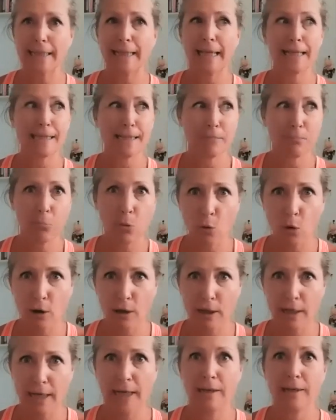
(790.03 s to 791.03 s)
that
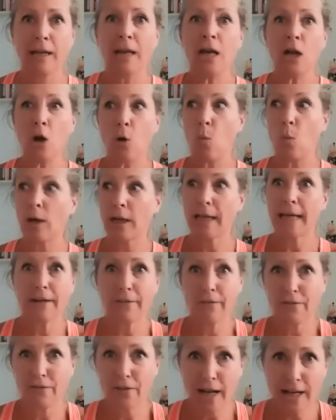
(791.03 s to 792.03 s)
support, and want to get
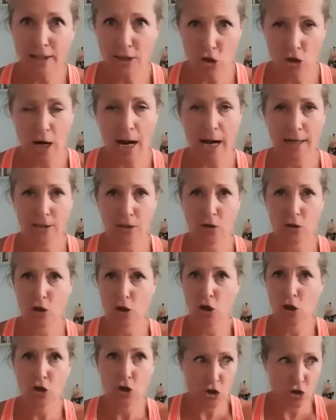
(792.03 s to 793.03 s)
a fast track so that
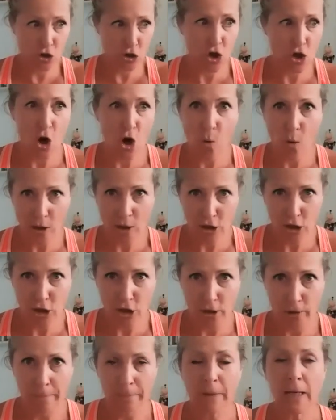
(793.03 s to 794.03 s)
you just know what to do.